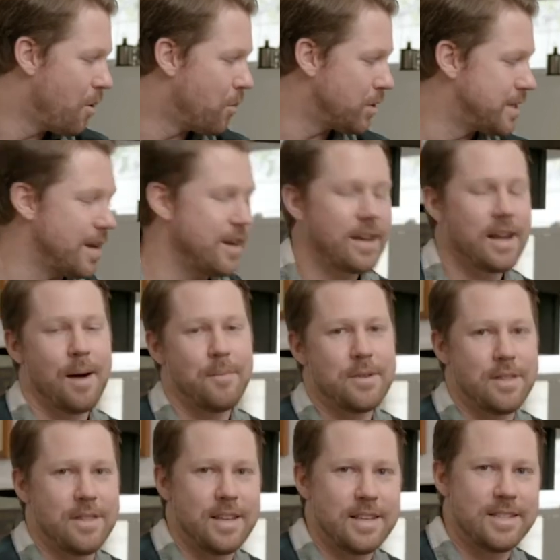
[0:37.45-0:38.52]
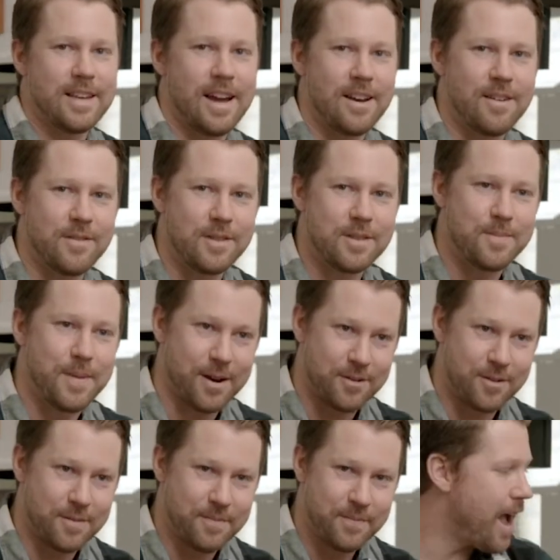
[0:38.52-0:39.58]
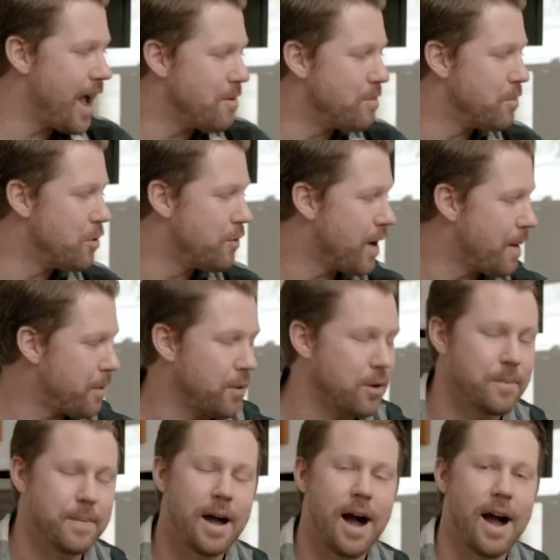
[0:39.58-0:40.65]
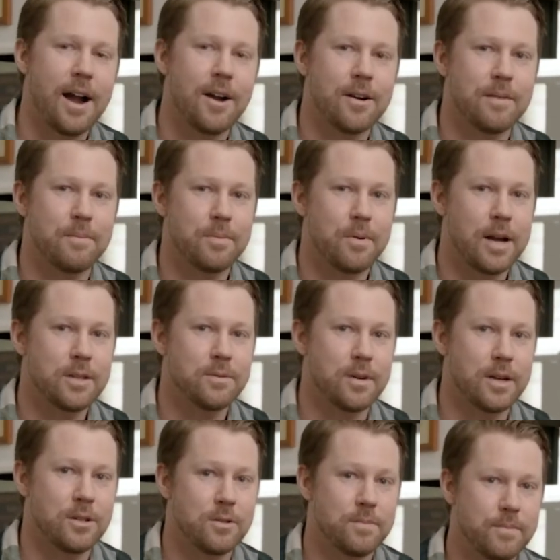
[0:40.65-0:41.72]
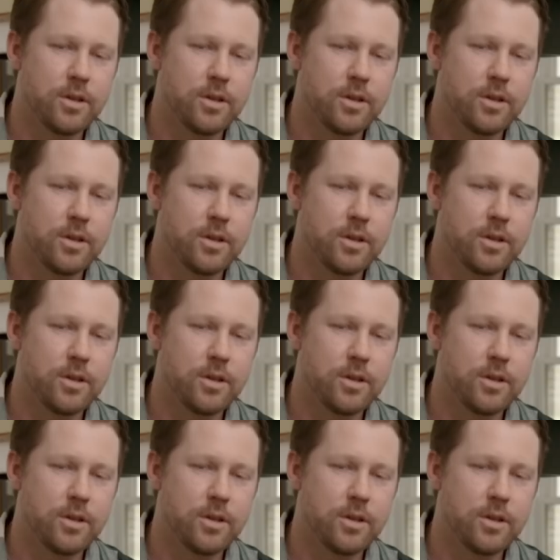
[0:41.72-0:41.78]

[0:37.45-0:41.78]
we'll tend to come to this side of the spectrum and move up a little bit higher in price range.